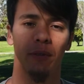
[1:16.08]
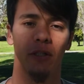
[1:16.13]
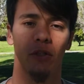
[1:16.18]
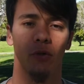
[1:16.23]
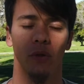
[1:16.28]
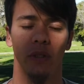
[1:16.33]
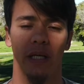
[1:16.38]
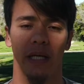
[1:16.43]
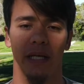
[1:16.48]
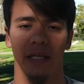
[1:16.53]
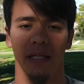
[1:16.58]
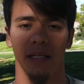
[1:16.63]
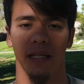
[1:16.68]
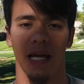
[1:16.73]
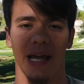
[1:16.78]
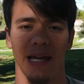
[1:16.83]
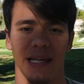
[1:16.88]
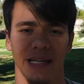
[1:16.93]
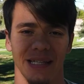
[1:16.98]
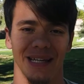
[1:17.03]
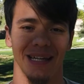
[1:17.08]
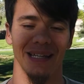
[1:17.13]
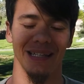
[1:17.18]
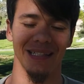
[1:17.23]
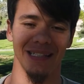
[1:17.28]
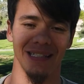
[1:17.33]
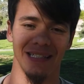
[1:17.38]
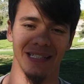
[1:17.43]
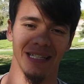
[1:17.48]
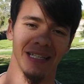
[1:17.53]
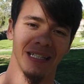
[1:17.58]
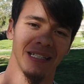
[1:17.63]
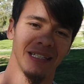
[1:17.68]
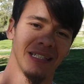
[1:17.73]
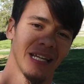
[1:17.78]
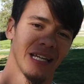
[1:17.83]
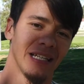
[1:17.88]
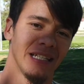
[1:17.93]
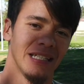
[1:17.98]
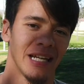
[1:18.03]
be creating a
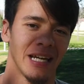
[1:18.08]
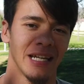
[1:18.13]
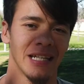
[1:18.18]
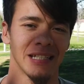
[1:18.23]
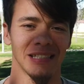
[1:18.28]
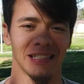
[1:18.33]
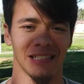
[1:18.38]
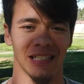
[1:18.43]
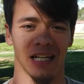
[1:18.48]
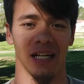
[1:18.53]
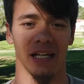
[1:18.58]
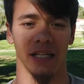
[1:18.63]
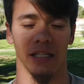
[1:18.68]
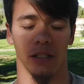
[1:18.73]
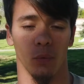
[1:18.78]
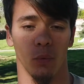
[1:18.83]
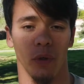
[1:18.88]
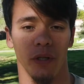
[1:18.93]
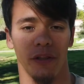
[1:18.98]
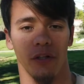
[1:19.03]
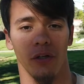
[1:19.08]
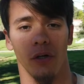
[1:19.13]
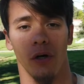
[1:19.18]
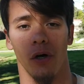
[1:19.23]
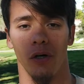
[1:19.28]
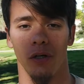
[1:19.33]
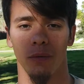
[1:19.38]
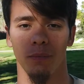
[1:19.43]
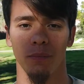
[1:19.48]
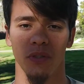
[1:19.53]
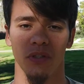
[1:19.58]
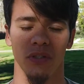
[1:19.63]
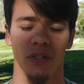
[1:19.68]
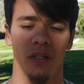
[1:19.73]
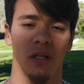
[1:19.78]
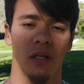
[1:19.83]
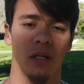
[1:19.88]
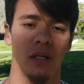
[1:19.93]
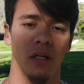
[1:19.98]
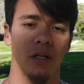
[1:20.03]
yin and yang sign with your arms
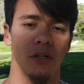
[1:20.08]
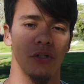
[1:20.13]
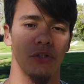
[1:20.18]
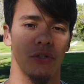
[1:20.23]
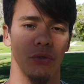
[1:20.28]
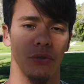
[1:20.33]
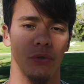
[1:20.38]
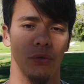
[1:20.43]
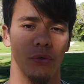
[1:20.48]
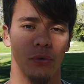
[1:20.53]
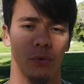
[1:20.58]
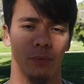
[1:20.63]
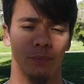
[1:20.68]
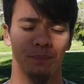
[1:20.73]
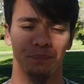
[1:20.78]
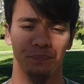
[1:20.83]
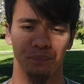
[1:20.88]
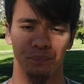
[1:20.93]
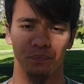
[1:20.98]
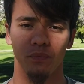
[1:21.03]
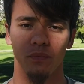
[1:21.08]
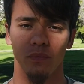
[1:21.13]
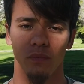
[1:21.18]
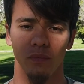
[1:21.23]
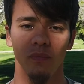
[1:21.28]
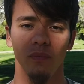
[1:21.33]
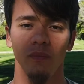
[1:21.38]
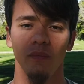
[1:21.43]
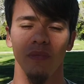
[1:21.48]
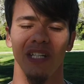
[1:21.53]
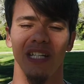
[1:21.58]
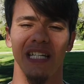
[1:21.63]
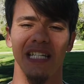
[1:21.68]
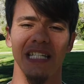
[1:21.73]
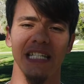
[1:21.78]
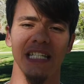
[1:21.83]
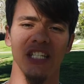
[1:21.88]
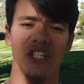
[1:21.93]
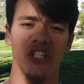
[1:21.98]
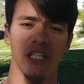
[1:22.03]
to
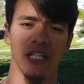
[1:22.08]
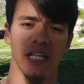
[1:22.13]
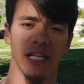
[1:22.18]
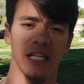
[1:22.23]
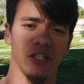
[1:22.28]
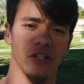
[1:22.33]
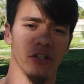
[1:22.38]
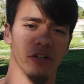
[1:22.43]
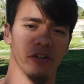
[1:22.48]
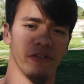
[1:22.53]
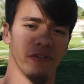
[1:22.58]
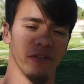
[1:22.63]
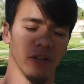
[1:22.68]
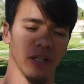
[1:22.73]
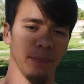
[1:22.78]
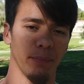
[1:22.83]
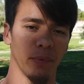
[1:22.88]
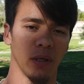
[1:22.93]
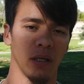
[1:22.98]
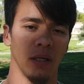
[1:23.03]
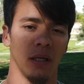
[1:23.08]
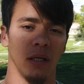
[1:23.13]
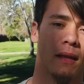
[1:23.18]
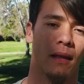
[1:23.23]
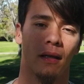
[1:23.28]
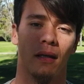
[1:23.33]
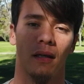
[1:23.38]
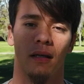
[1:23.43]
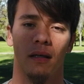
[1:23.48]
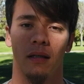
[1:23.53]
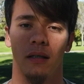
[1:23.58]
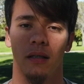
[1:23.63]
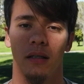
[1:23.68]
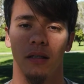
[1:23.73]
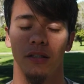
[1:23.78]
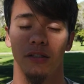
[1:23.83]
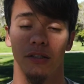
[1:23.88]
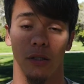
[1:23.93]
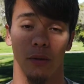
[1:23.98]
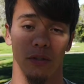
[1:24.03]
initiate your flip.
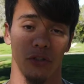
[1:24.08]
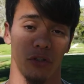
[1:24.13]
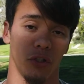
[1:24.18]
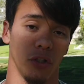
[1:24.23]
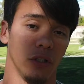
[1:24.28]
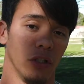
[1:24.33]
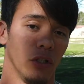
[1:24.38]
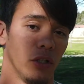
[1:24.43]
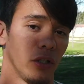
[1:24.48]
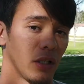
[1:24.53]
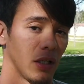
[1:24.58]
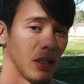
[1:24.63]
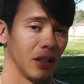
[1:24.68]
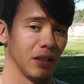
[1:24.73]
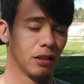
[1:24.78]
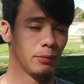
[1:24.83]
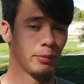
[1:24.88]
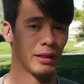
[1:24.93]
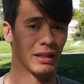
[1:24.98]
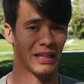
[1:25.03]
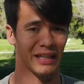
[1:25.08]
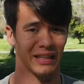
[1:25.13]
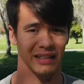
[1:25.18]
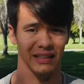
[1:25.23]
So it should look a little bit like